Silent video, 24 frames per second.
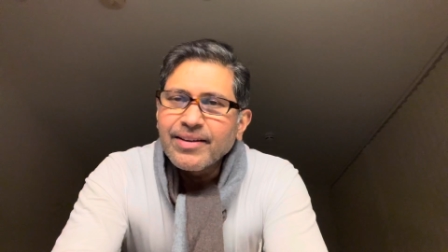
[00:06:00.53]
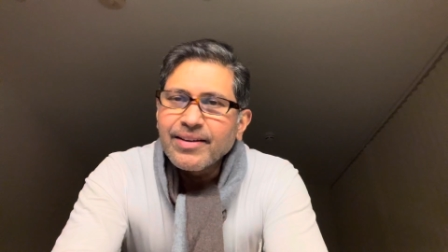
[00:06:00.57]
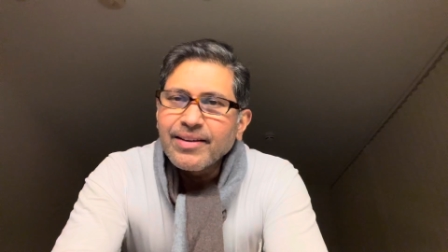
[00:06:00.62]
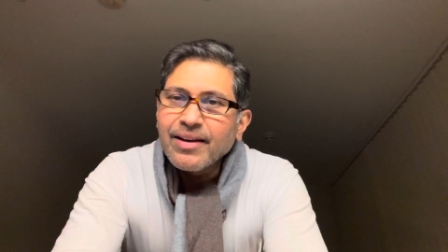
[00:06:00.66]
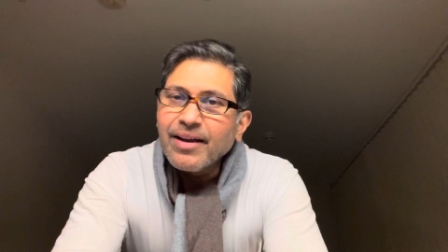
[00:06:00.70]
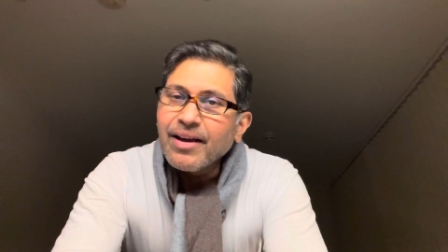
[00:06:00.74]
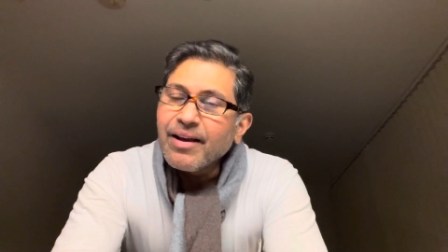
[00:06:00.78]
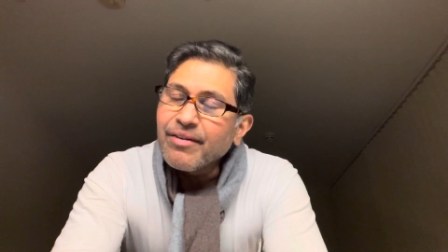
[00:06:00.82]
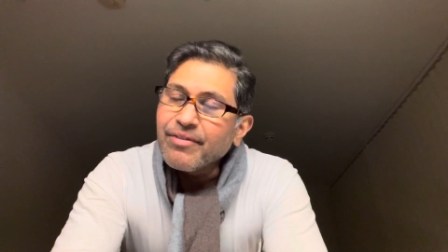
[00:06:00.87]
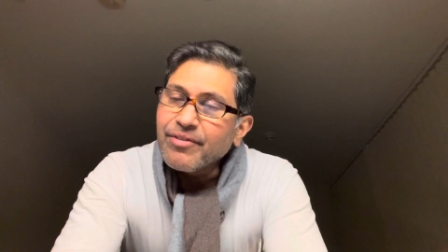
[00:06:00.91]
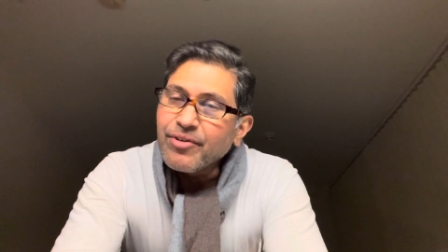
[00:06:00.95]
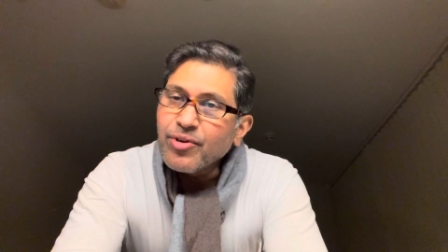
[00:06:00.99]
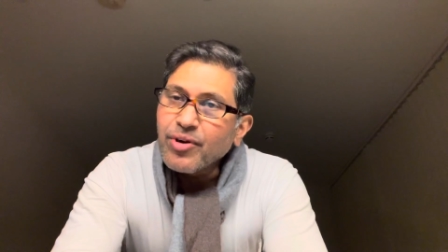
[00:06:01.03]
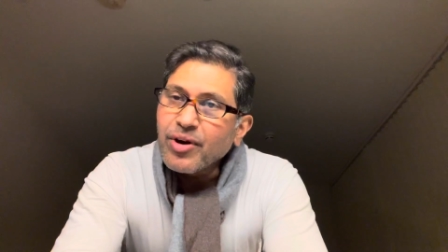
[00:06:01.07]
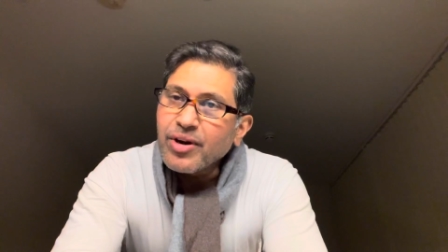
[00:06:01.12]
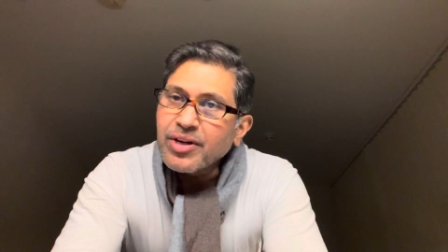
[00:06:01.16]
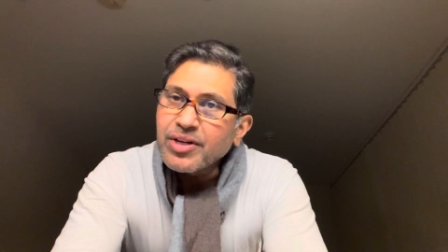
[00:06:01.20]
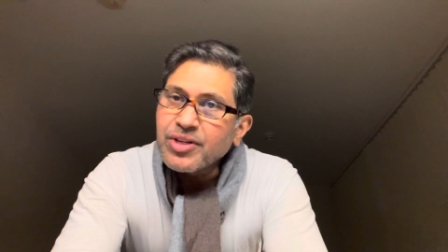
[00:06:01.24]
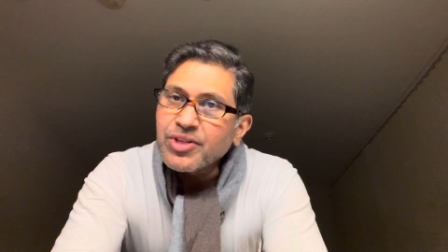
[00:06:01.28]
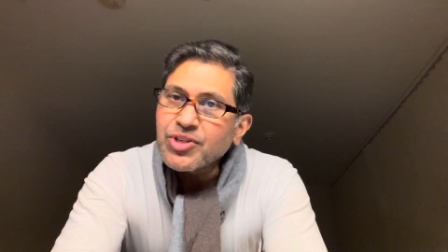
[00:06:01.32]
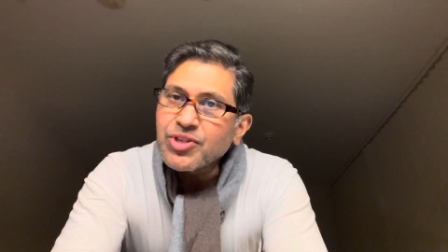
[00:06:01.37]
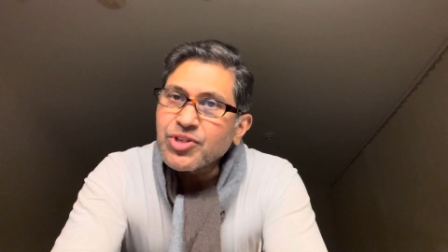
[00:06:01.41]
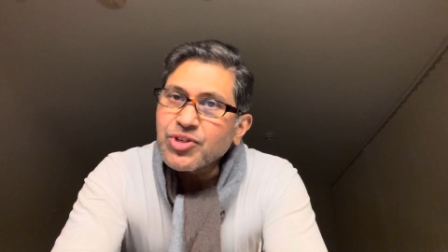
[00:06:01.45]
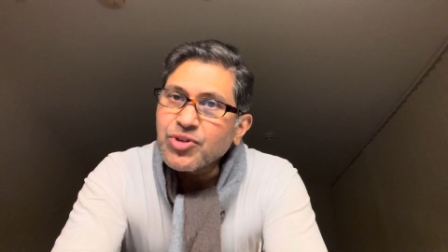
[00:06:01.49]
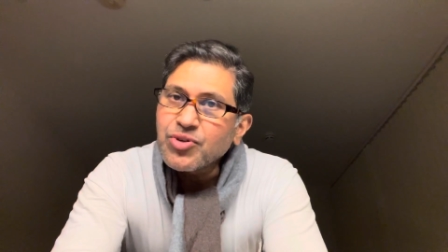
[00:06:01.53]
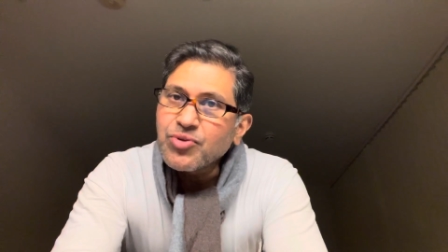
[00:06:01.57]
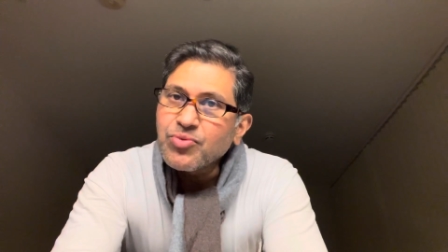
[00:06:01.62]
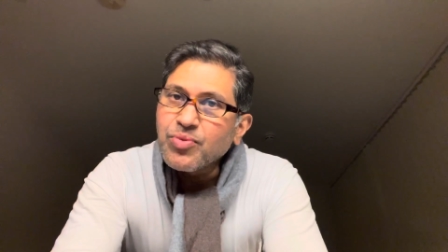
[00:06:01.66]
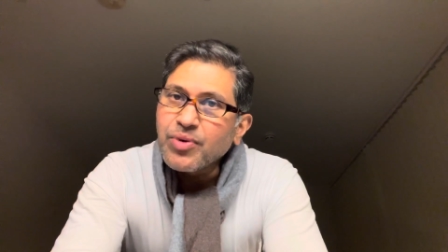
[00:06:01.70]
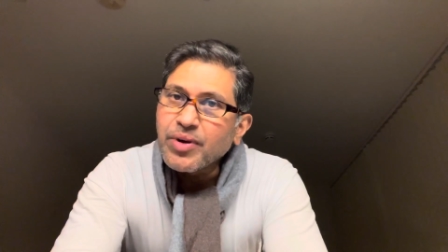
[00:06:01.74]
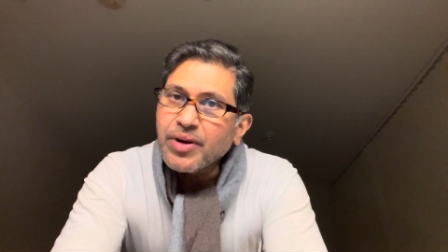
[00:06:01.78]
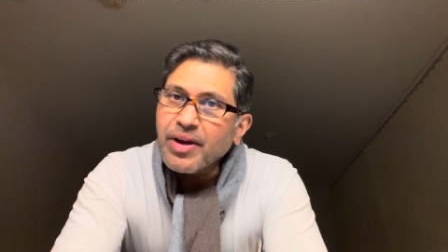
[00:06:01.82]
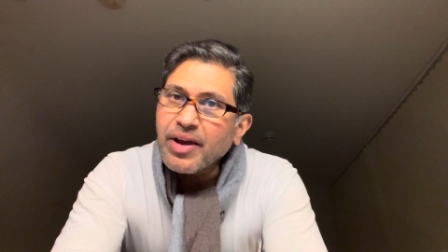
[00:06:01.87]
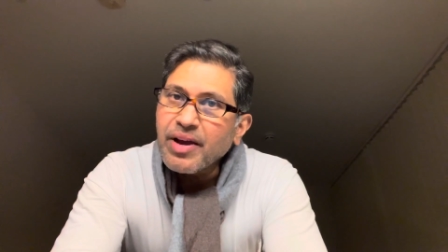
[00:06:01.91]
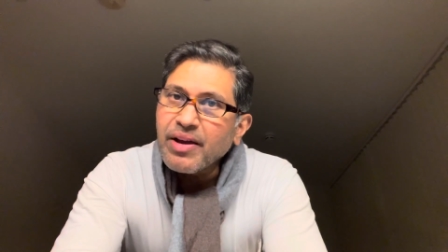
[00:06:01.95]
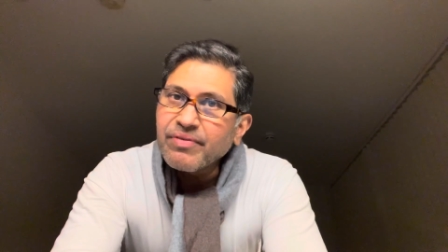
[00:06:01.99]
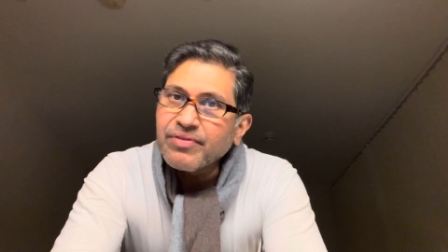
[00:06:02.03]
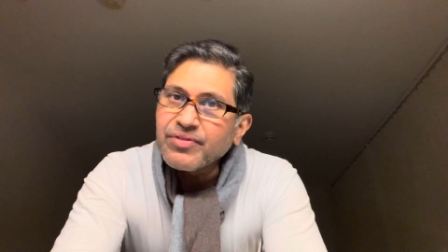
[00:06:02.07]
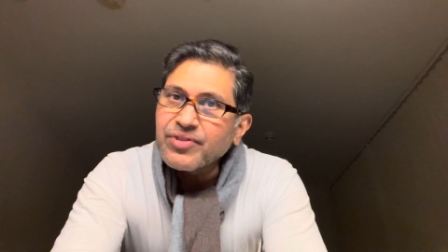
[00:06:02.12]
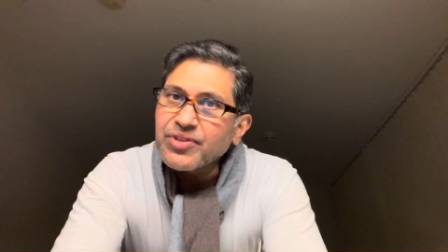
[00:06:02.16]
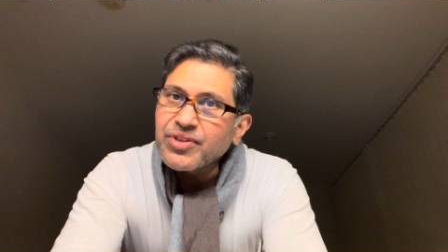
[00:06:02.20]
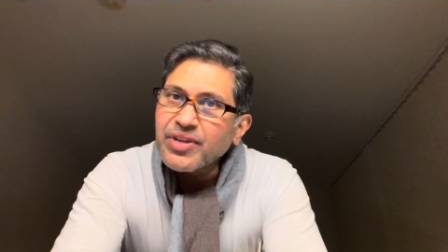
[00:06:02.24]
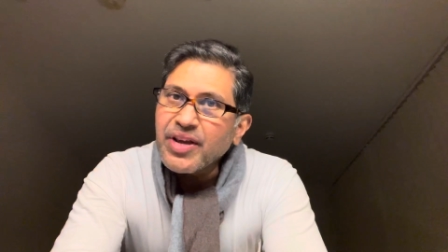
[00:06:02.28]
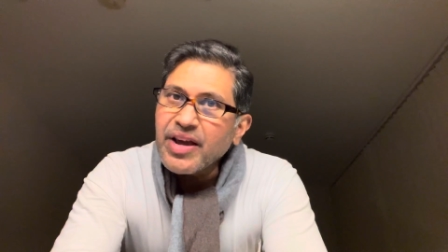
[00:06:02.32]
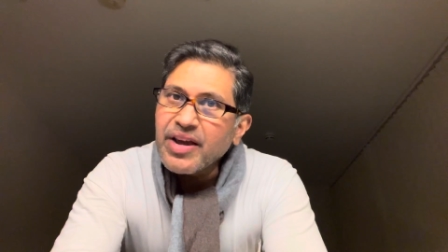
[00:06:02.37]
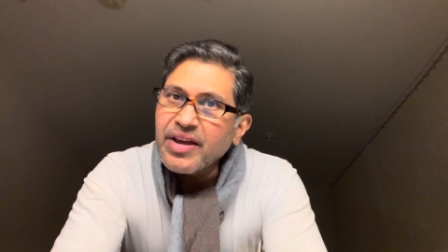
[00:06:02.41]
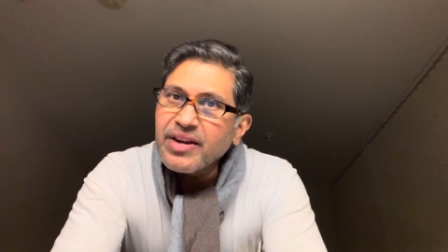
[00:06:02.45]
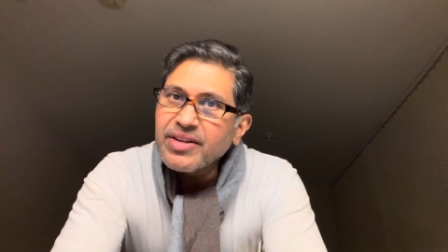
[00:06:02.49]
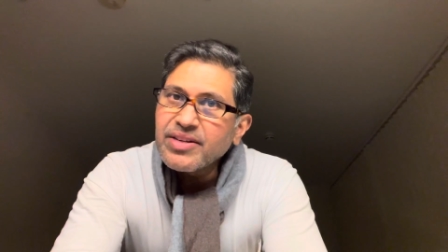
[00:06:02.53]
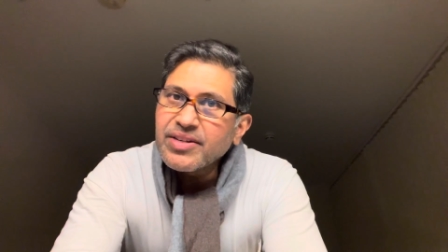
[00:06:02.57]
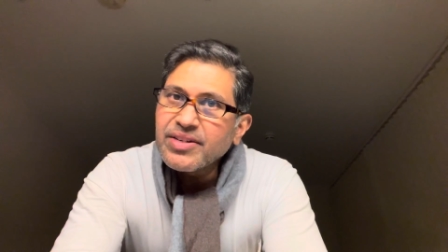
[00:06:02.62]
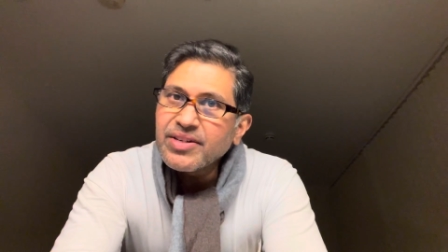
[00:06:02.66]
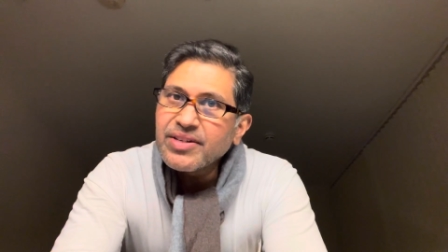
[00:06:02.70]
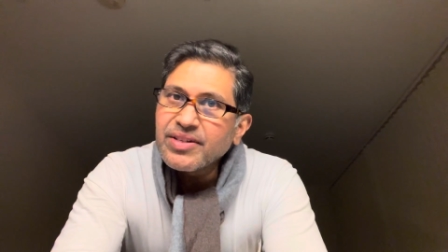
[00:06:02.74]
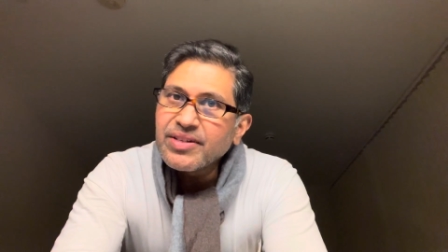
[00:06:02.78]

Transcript: Have you understood what I have said?